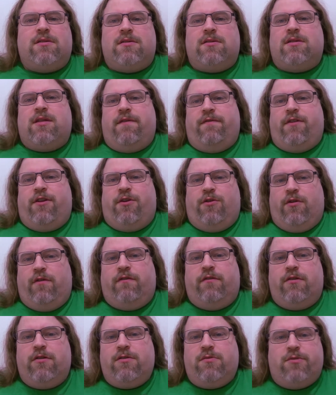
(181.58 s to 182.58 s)
Steven
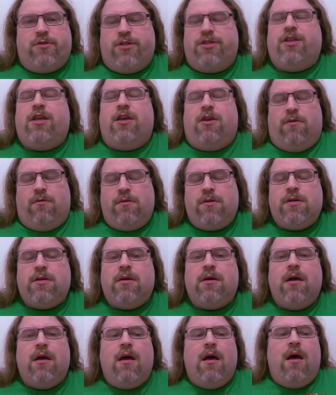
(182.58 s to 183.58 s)
Universe, which is cute.
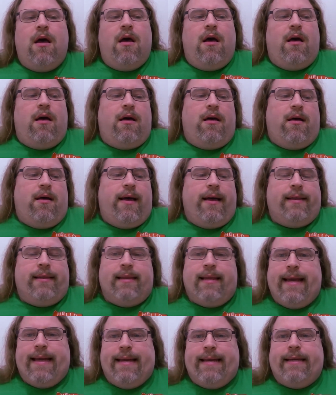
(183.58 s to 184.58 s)
I
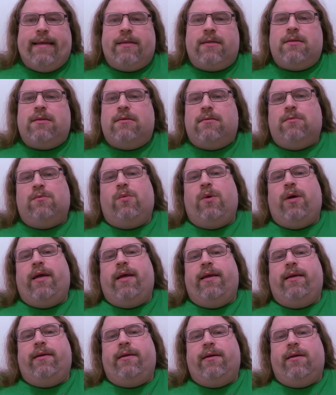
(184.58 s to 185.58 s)
like it
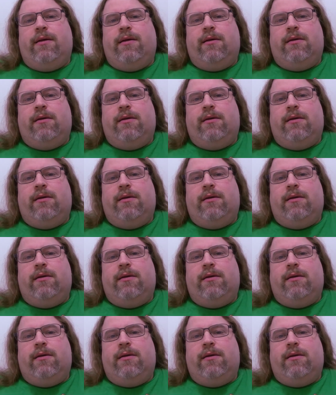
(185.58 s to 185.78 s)
when